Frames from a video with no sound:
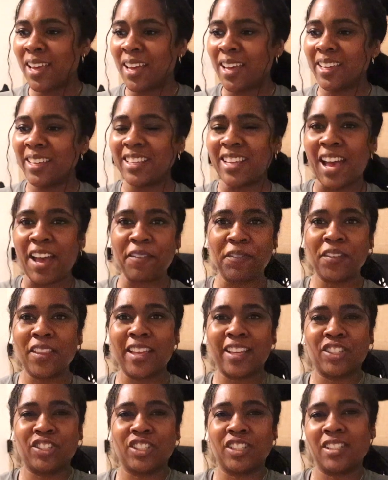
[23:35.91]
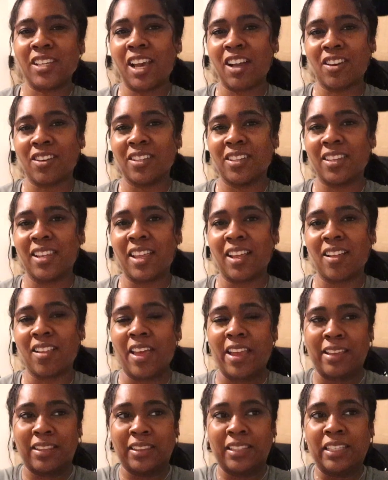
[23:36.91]
I feel like it's just not gonna
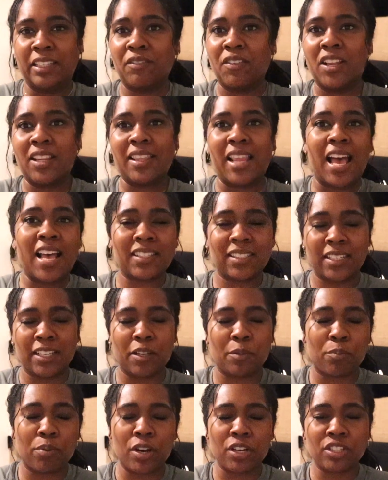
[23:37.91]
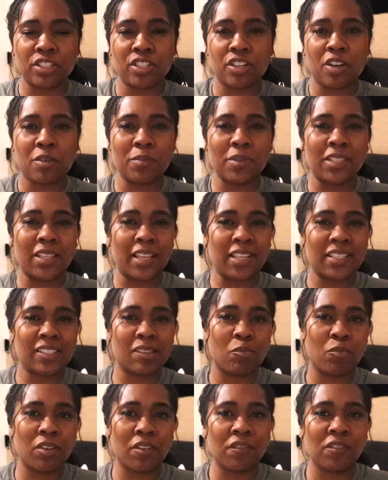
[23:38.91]
like leave a lasting impression on me like
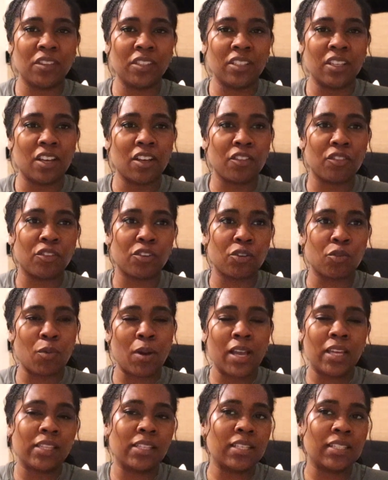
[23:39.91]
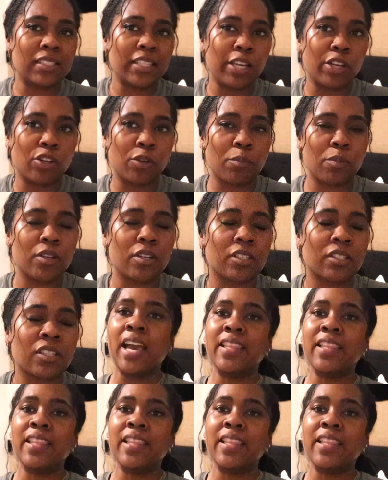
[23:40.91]
some of the other Riley Sager books.